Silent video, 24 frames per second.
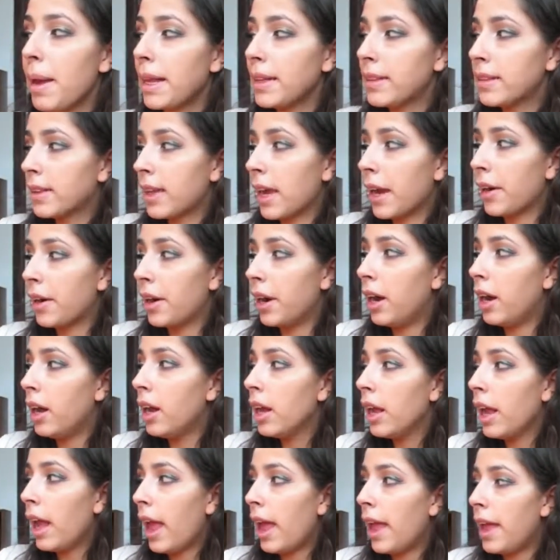mascara,
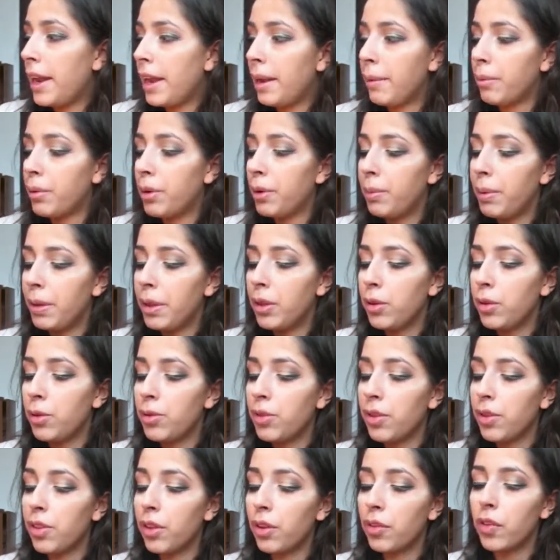and I'm going to be
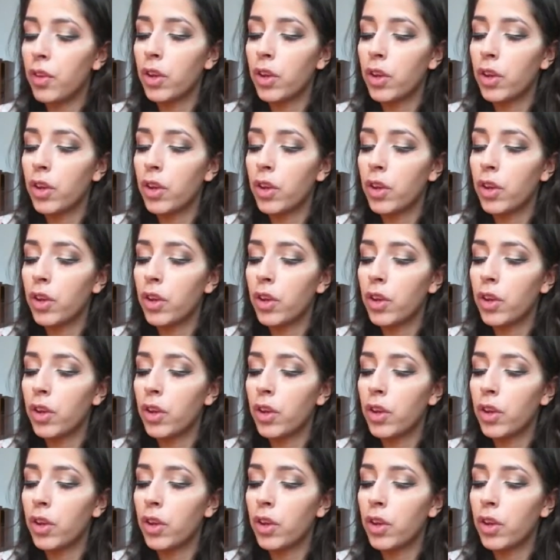using the